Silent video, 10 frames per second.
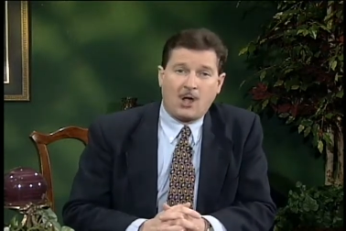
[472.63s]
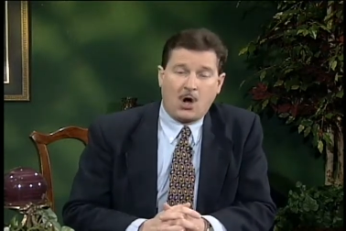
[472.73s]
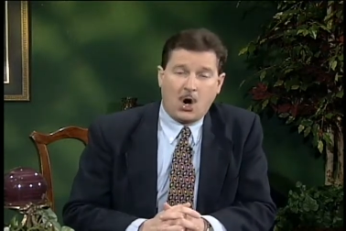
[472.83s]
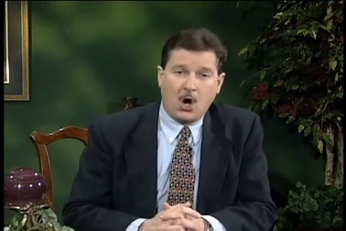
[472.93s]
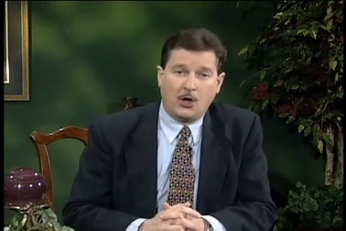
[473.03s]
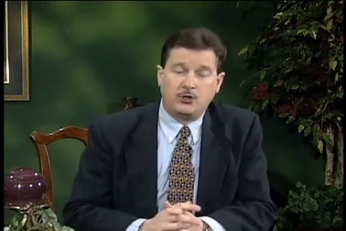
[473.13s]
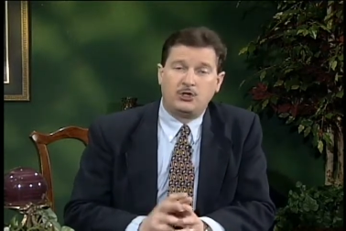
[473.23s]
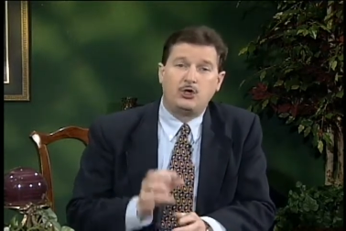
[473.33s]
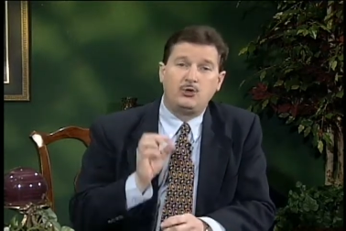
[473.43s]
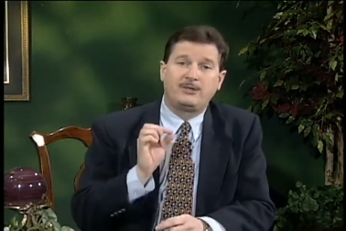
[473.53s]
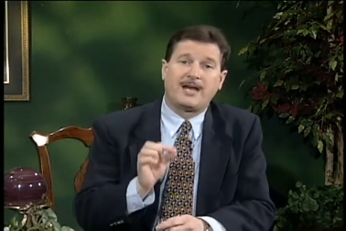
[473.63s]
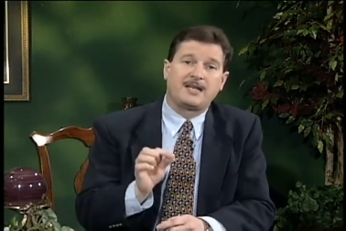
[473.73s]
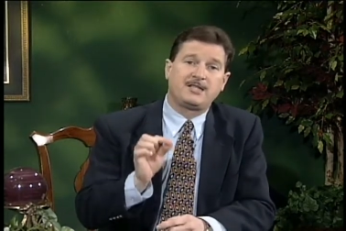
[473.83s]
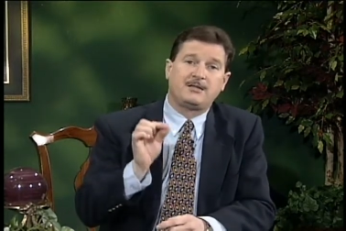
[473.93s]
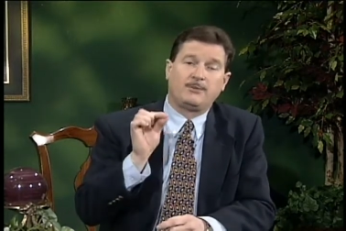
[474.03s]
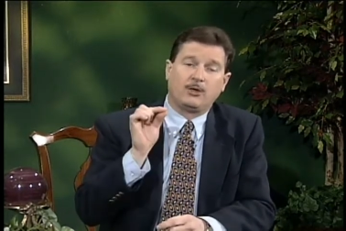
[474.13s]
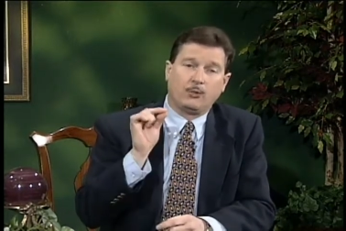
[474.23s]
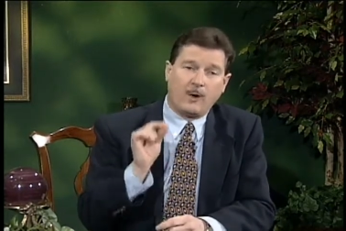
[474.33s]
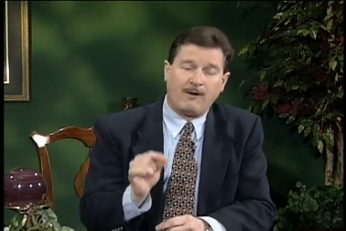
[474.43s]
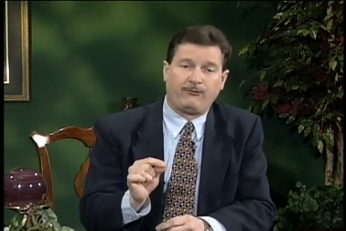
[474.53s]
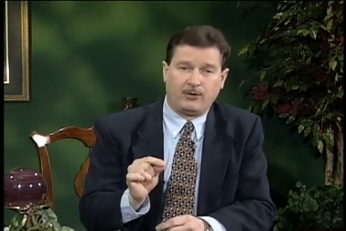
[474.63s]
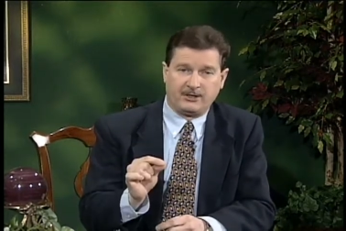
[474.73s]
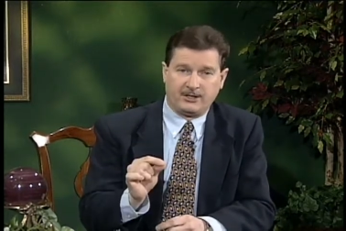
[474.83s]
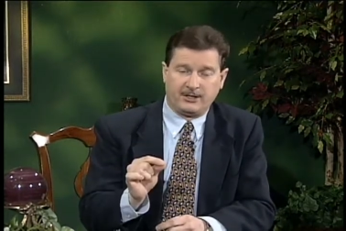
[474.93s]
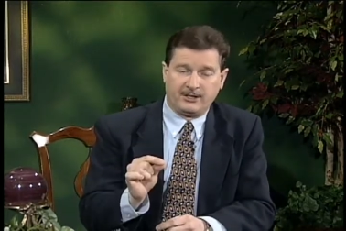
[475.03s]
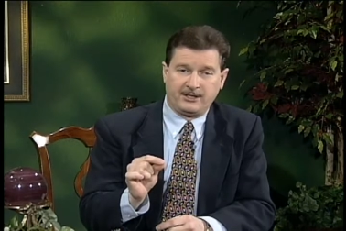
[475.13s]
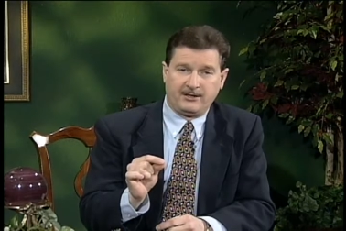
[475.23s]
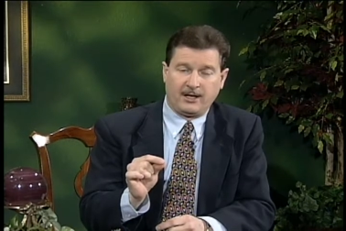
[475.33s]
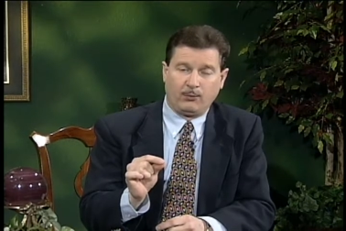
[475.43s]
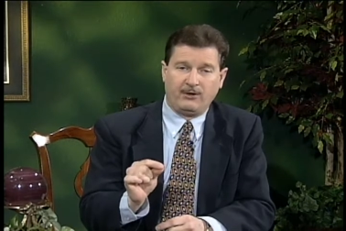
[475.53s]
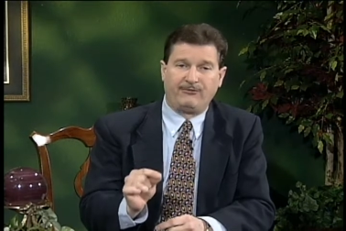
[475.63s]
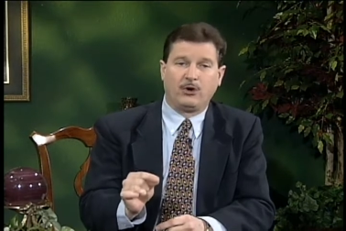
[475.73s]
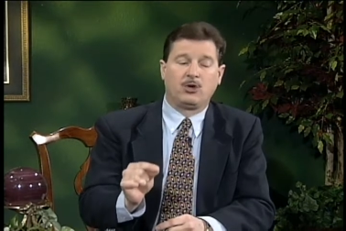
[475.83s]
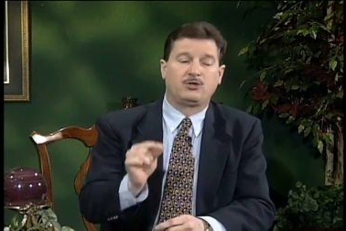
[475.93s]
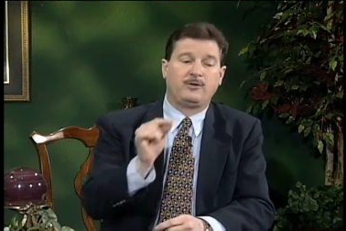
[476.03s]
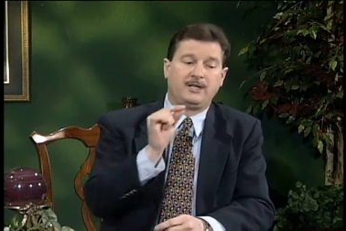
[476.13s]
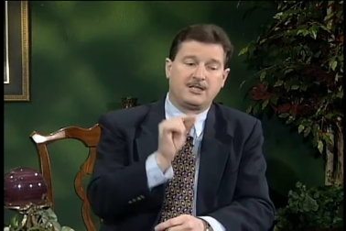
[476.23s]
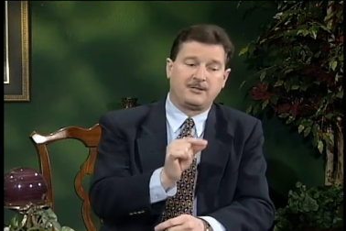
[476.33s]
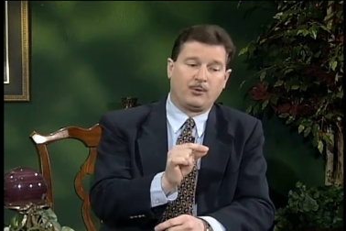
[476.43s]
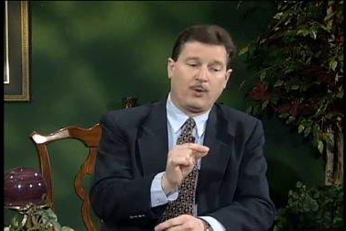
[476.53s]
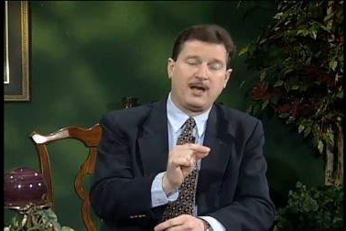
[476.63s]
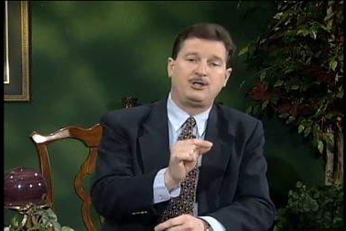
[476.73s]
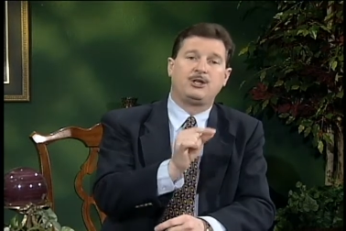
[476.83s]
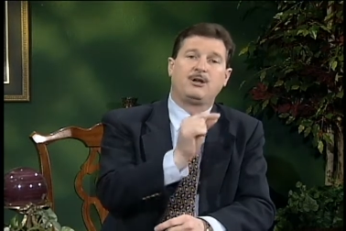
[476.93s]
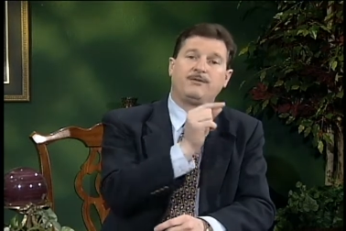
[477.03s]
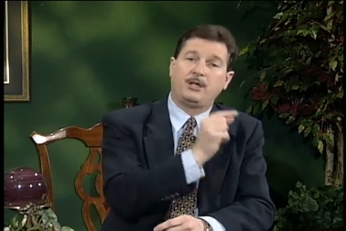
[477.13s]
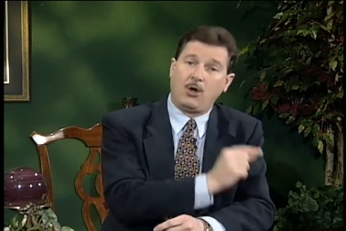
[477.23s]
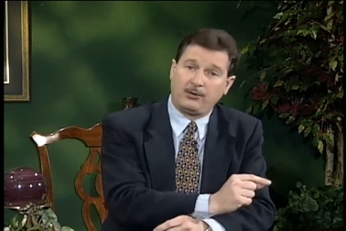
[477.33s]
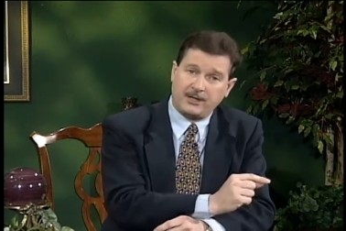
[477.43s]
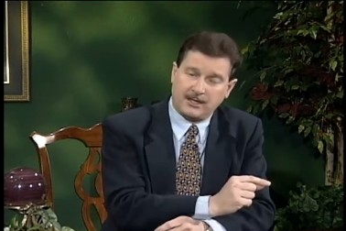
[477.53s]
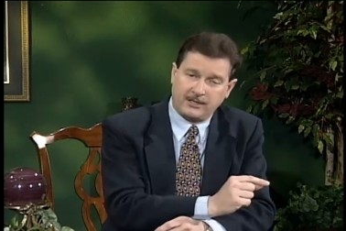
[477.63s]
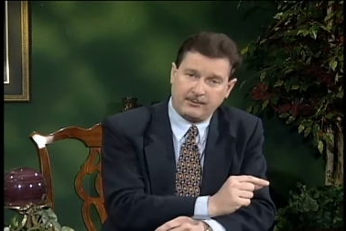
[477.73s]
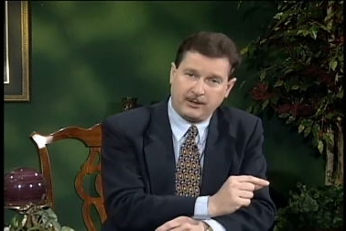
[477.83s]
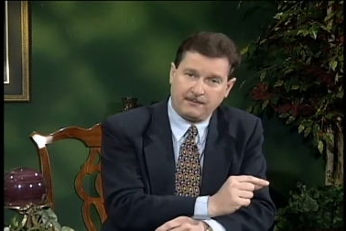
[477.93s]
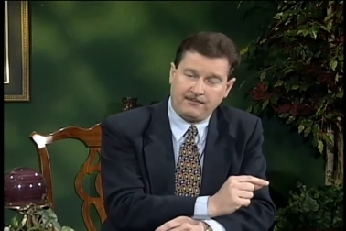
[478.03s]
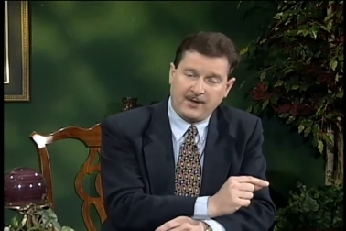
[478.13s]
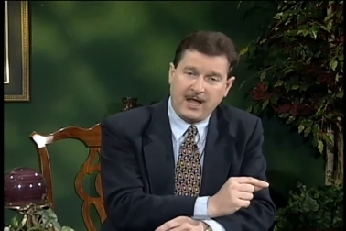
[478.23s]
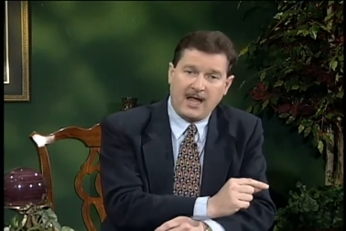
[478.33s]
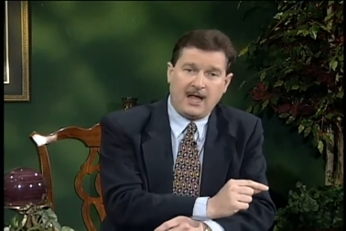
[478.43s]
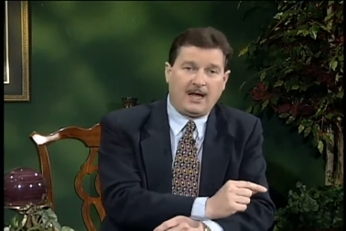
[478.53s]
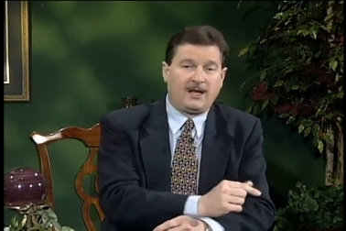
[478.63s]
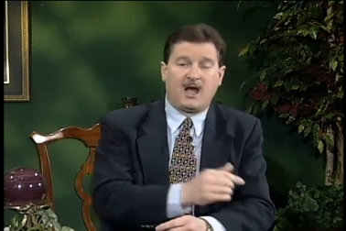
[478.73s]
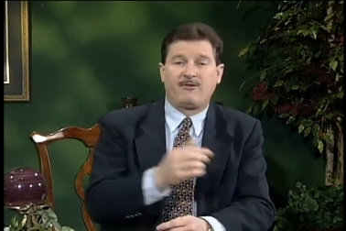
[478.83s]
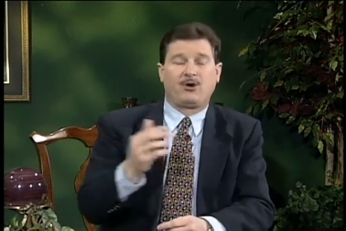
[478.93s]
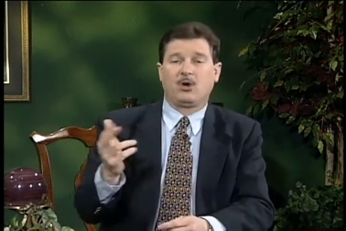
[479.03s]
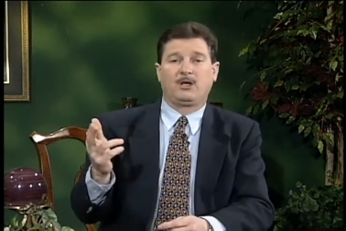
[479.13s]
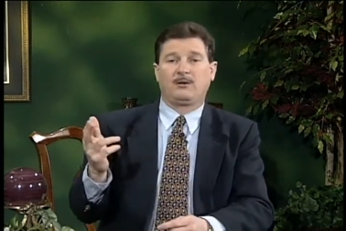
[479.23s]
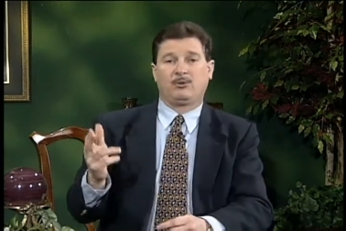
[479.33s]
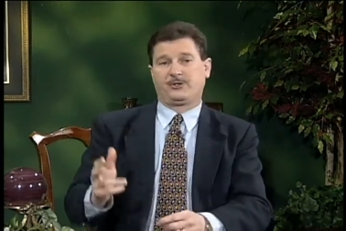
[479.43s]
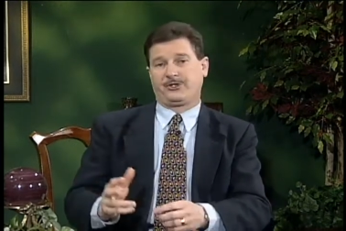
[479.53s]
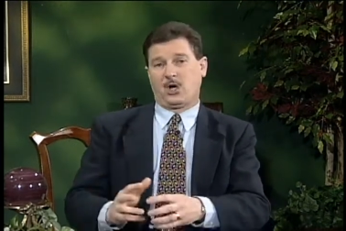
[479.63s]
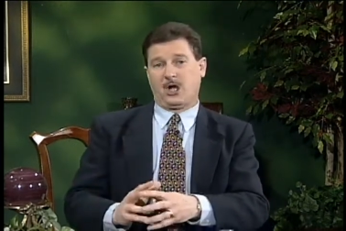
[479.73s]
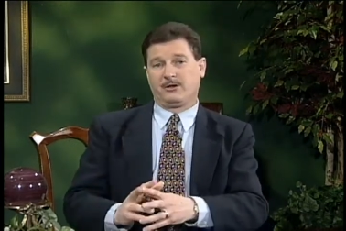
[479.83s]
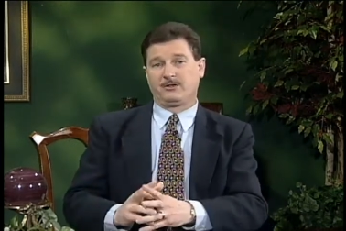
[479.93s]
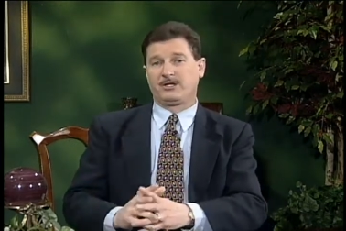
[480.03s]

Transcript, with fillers: are New Testament references that refer to the inspiration of the Old Testament. And I've heard liberal scholars